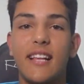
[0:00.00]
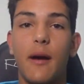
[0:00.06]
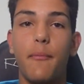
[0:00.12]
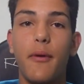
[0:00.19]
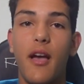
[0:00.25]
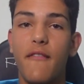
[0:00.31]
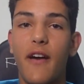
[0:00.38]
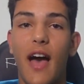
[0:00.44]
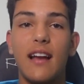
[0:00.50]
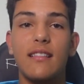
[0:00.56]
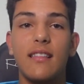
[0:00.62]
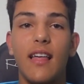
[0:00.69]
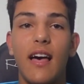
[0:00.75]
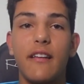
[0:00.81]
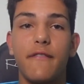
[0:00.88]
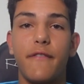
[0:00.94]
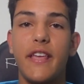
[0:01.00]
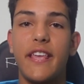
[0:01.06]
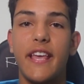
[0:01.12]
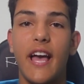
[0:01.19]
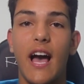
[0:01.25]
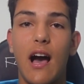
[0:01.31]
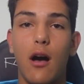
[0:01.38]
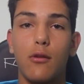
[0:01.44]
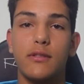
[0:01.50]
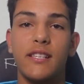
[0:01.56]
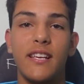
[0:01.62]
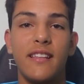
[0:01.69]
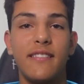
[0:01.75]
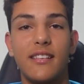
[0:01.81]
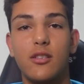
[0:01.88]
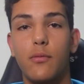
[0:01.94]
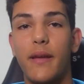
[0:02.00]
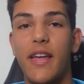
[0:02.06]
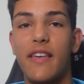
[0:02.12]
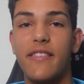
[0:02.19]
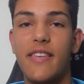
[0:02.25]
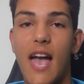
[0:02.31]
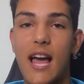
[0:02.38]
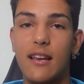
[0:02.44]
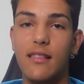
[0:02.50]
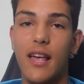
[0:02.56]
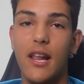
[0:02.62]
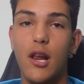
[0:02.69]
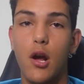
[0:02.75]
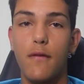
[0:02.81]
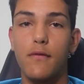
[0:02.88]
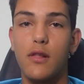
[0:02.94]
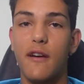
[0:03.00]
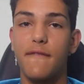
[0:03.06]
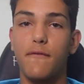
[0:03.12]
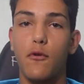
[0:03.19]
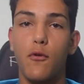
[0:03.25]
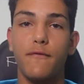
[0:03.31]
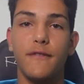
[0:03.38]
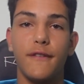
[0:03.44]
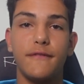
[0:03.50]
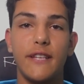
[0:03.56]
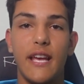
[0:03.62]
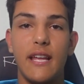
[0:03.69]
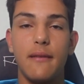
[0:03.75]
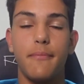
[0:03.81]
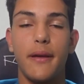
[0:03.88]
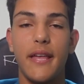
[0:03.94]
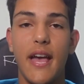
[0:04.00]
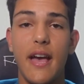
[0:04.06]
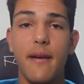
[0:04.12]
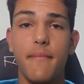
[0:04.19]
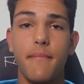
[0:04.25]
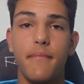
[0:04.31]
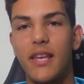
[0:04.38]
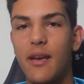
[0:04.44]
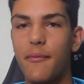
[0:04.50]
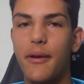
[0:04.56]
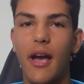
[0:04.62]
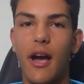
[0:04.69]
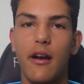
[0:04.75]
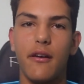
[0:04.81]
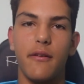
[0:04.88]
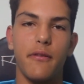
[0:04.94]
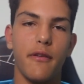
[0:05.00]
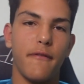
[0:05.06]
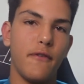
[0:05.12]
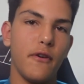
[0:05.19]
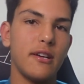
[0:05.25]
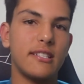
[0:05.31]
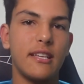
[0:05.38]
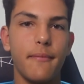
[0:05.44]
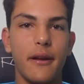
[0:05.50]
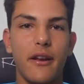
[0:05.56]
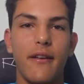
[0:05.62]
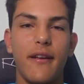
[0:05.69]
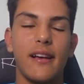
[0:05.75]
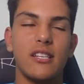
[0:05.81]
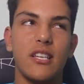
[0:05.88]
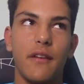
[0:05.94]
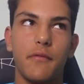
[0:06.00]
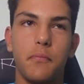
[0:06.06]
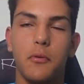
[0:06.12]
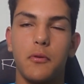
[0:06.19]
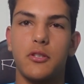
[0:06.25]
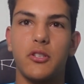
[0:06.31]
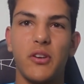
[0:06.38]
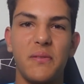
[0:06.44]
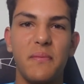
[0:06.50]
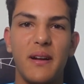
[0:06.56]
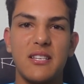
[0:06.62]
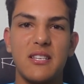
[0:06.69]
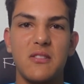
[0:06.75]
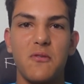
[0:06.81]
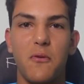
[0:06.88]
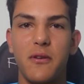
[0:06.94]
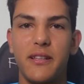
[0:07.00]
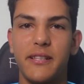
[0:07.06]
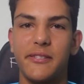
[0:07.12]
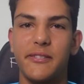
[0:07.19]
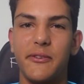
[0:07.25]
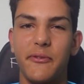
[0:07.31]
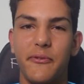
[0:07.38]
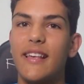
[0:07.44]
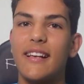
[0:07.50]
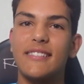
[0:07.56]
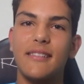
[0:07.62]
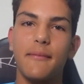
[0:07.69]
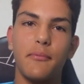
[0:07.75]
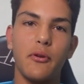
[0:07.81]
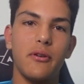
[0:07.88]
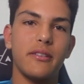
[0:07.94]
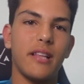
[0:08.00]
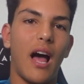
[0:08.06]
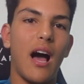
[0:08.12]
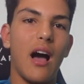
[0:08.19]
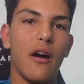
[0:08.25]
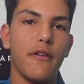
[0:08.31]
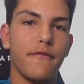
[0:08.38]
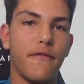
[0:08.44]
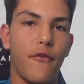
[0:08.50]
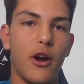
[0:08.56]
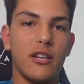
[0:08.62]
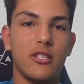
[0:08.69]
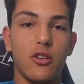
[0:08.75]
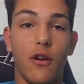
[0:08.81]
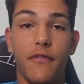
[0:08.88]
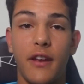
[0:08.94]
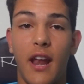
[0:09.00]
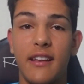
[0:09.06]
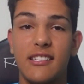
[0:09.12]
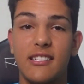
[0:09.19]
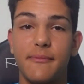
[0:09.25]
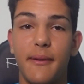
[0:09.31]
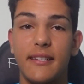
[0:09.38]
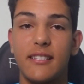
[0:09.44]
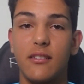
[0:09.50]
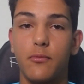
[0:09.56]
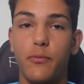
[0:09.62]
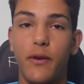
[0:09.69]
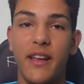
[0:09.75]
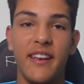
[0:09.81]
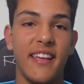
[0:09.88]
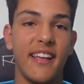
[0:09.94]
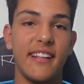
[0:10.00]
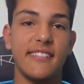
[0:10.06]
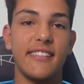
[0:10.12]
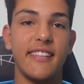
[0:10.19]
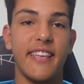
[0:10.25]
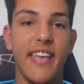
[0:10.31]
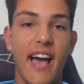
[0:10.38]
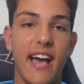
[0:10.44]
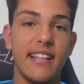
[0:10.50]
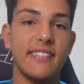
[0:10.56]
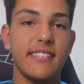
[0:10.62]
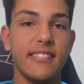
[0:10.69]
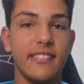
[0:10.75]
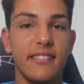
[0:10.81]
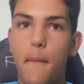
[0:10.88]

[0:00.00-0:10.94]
up, we have Adelaide v Carlton. This will be at the Adelaide Oval at 4:15 PM. Here we go. The first tip I don't actually have to put too much thought into. Yes, the Blues are fresh off an unexpected win against the Cats,